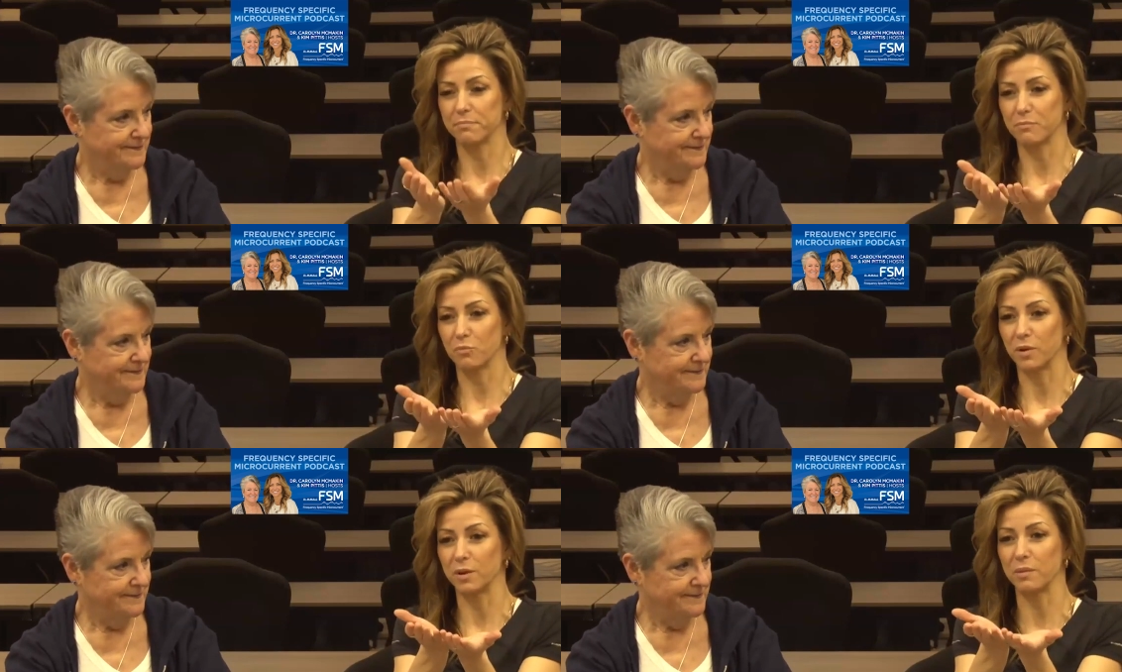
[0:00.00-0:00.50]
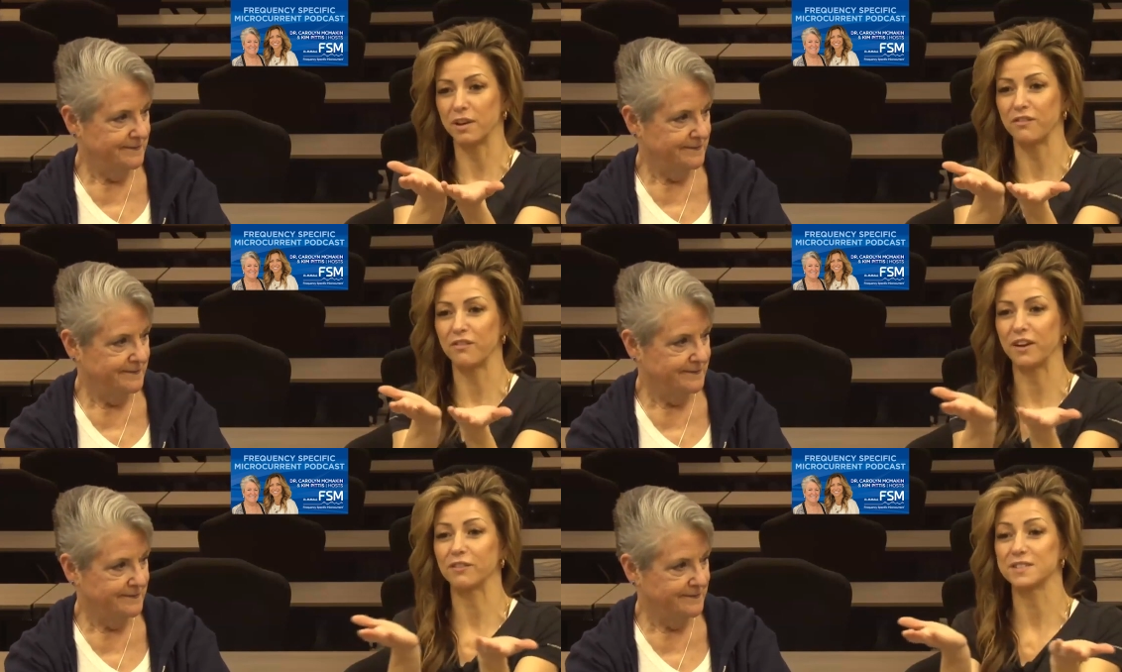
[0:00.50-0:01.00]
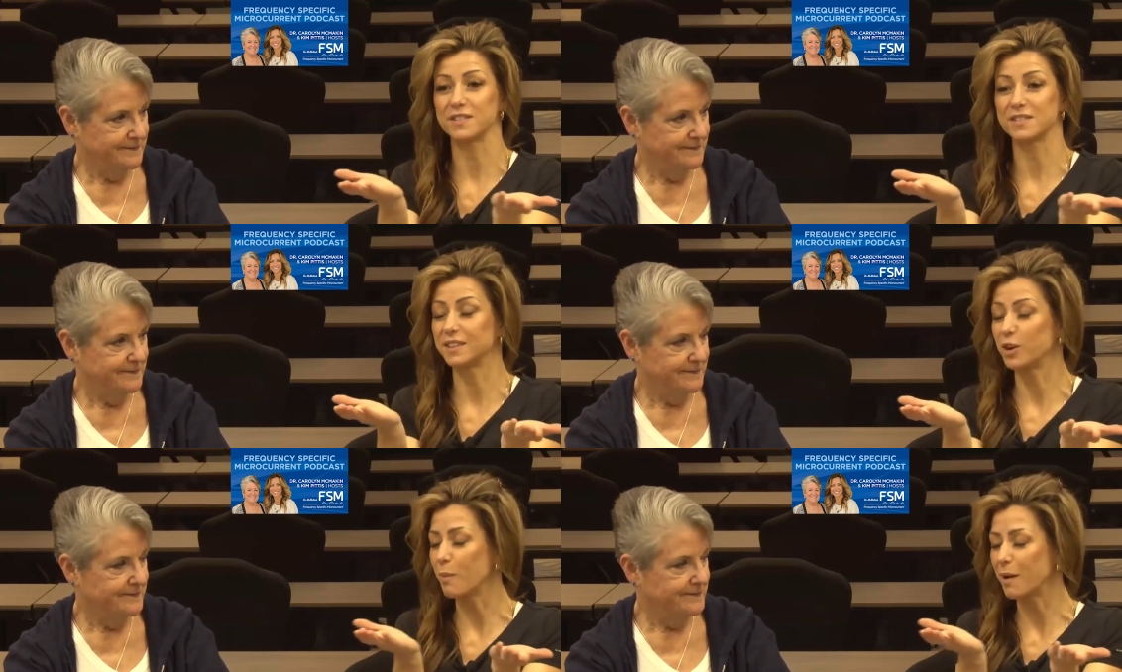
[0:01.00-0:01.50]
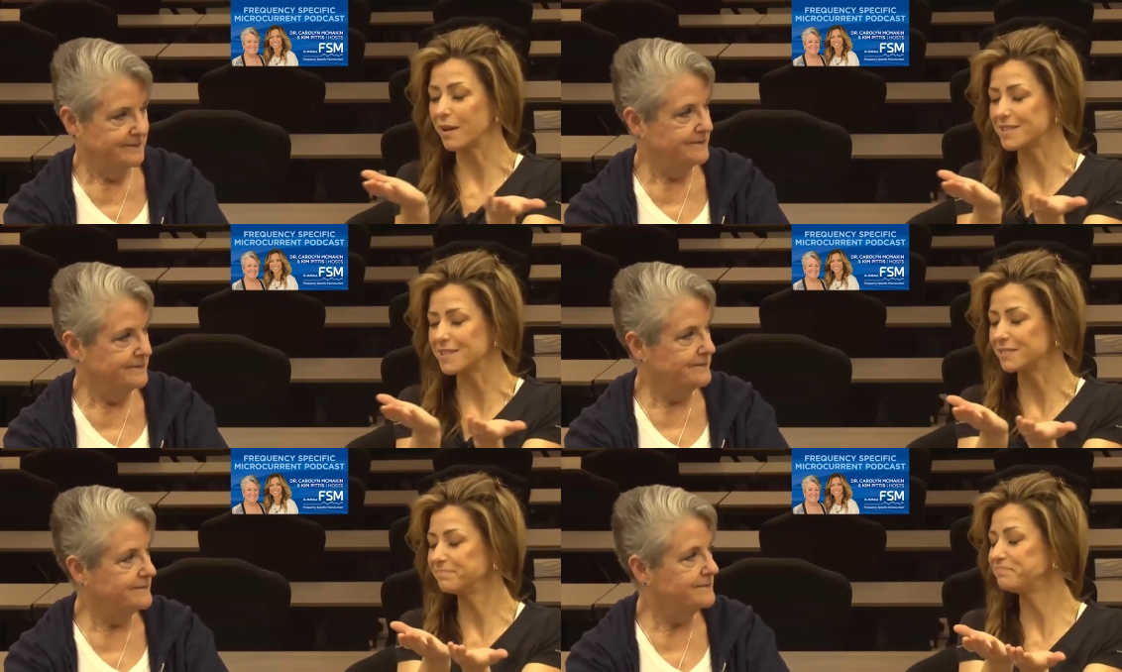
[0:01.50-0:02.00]
Speaker 1: One of my favorites is the
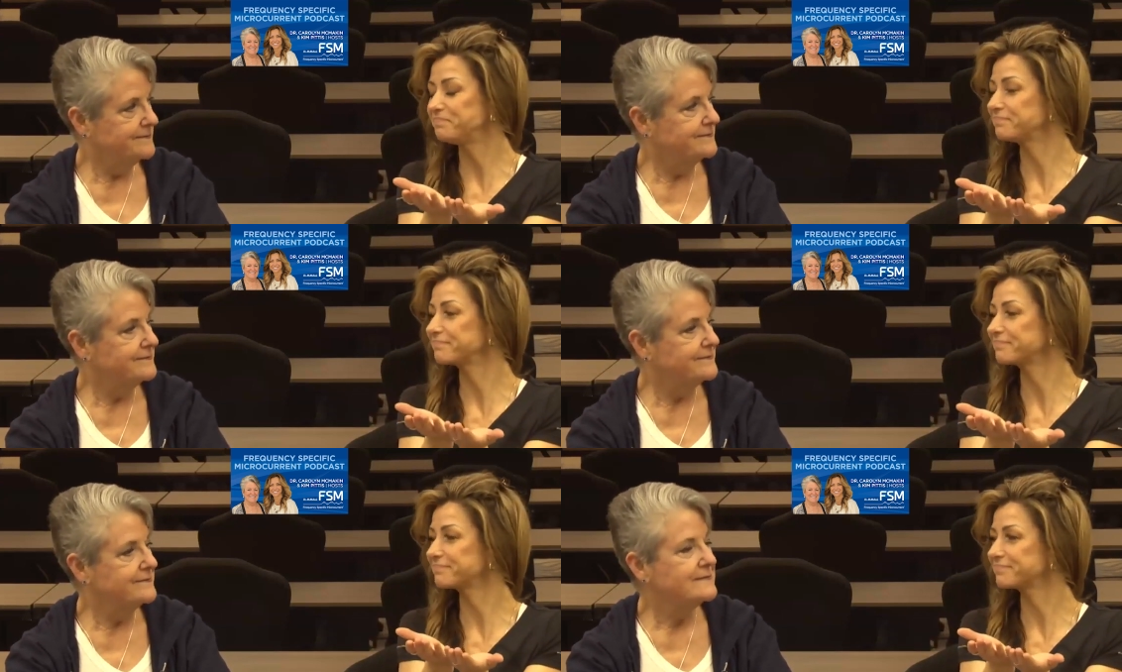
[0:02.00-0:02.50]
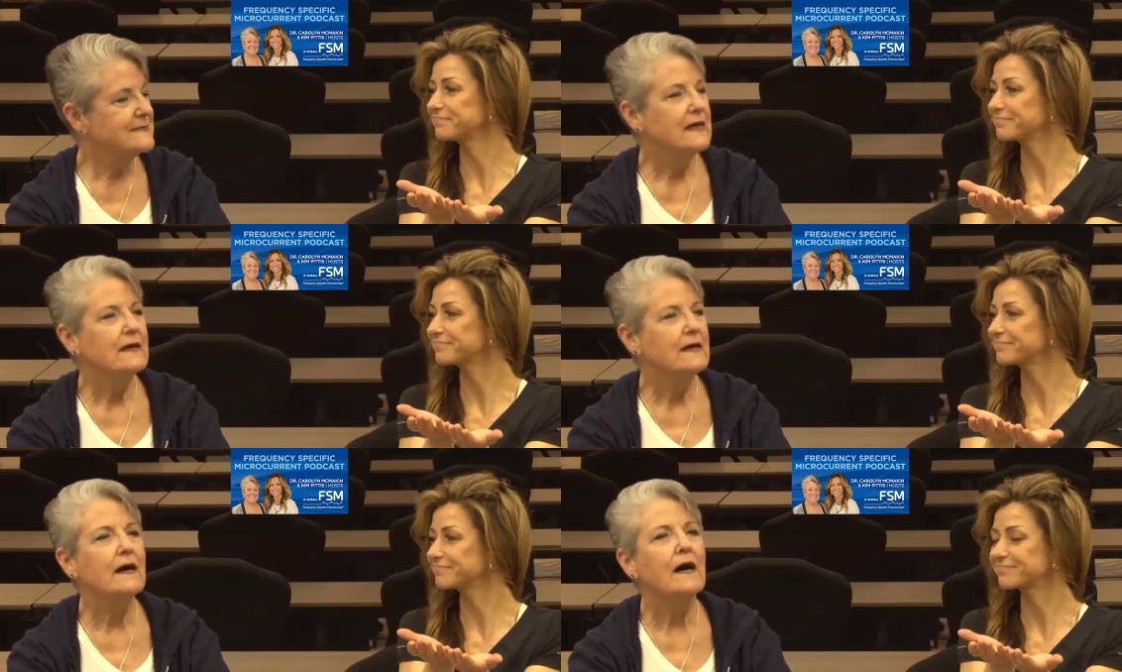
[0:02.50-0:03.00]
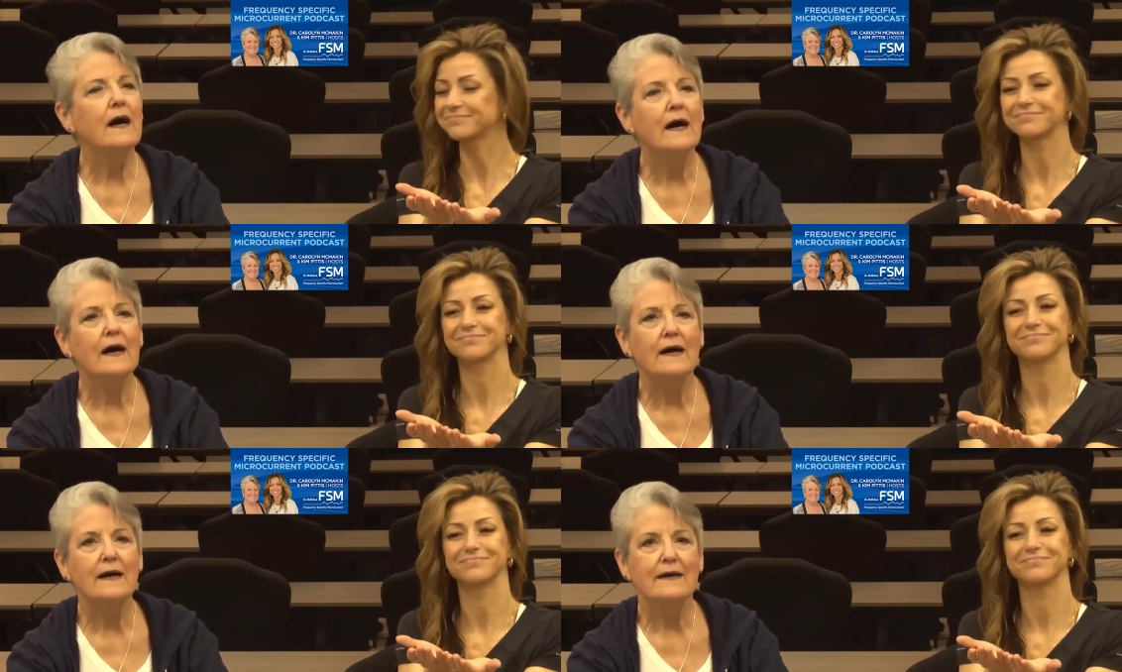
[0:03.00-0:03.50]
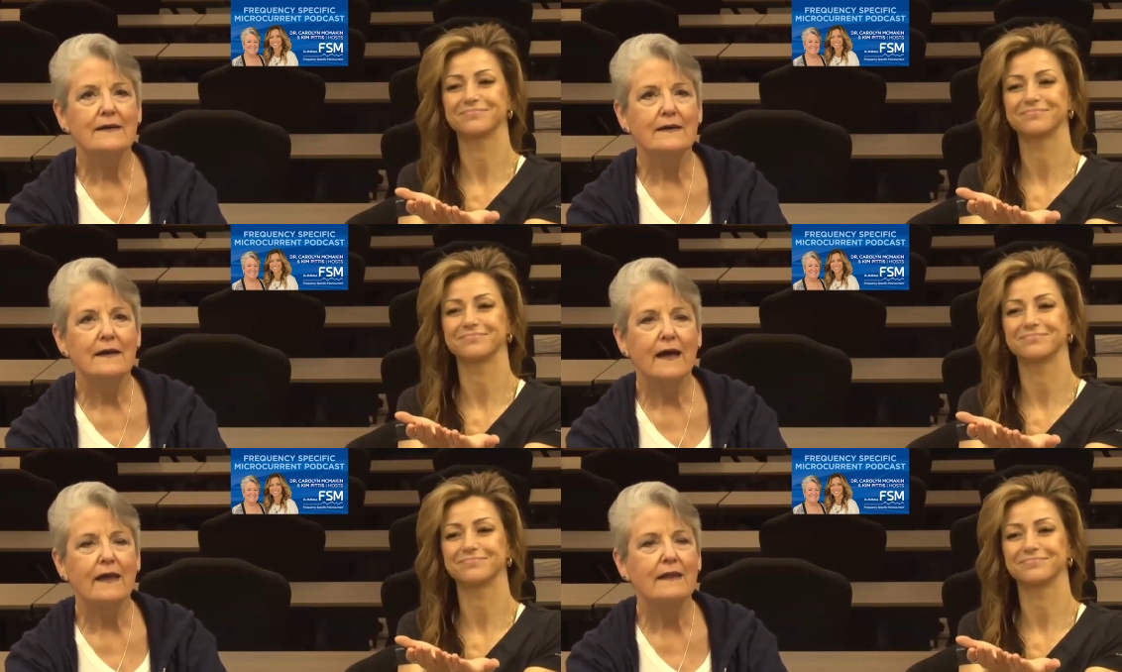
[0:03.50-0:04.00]
omentum.
Speaker 2: Oh,
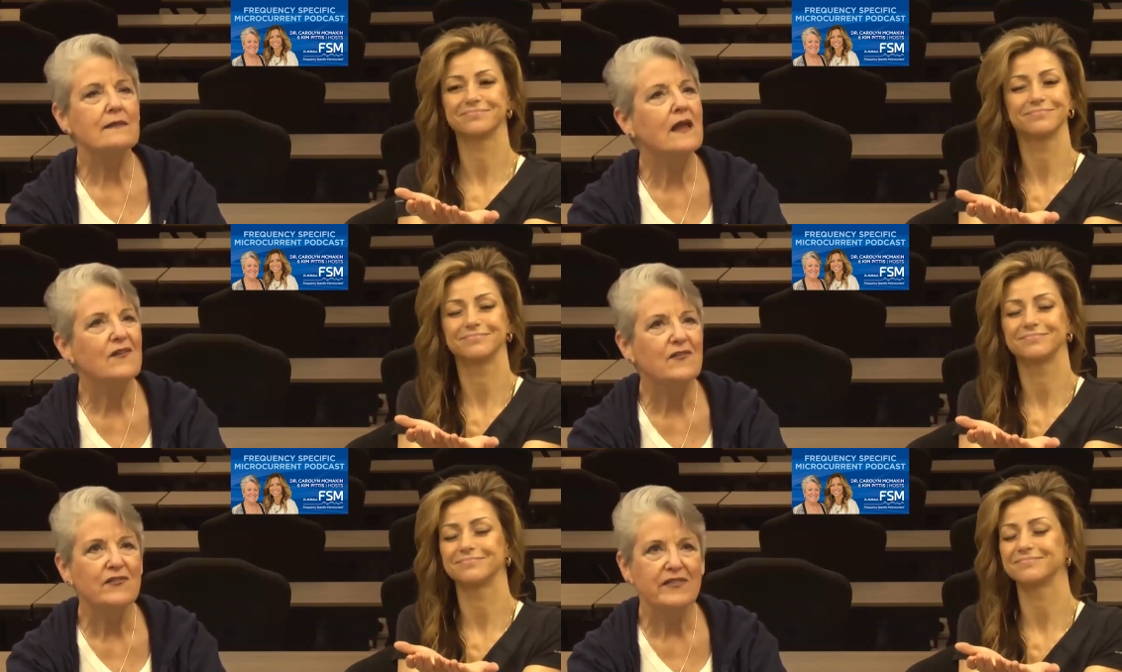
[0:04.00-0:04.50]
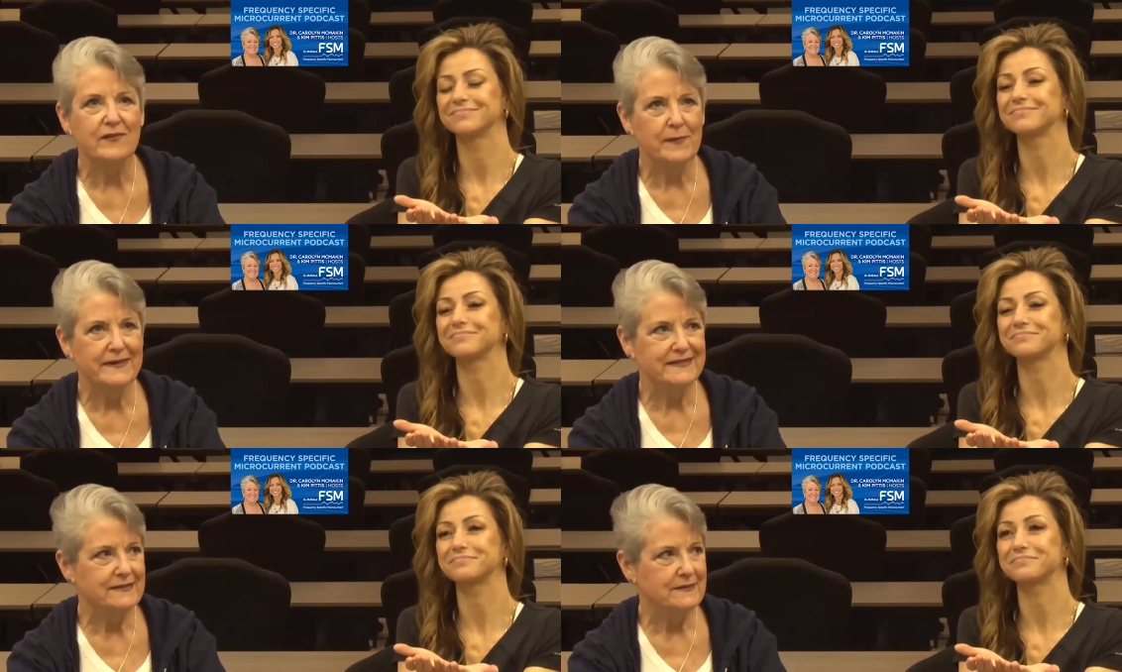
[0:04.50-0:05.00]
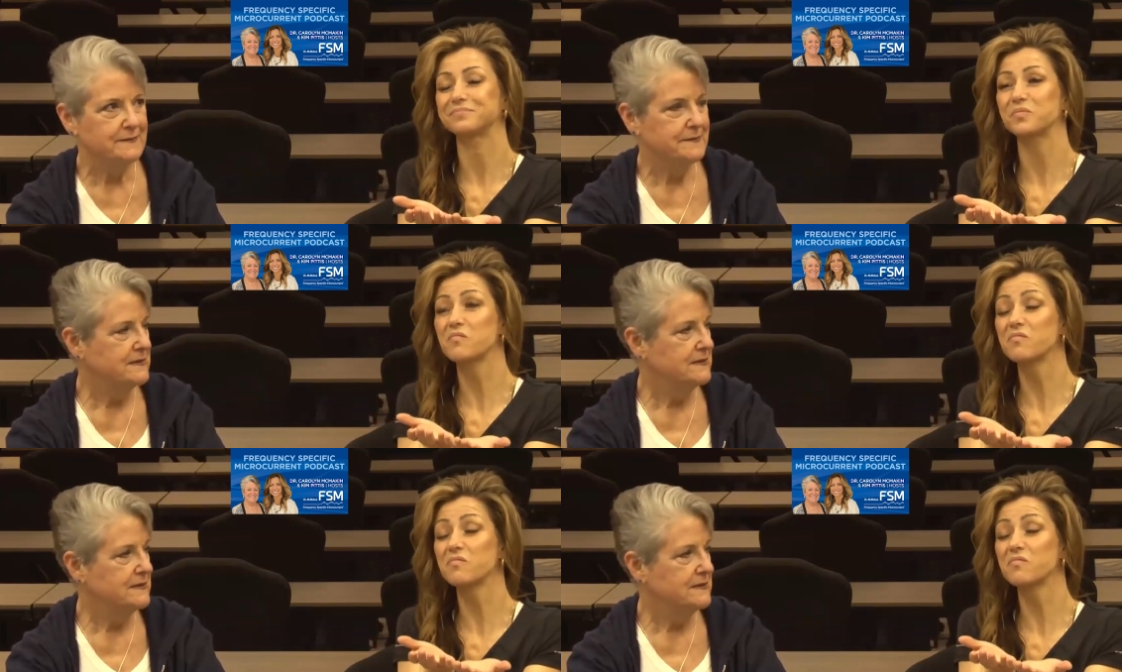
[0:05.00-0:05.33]
I love the omentum.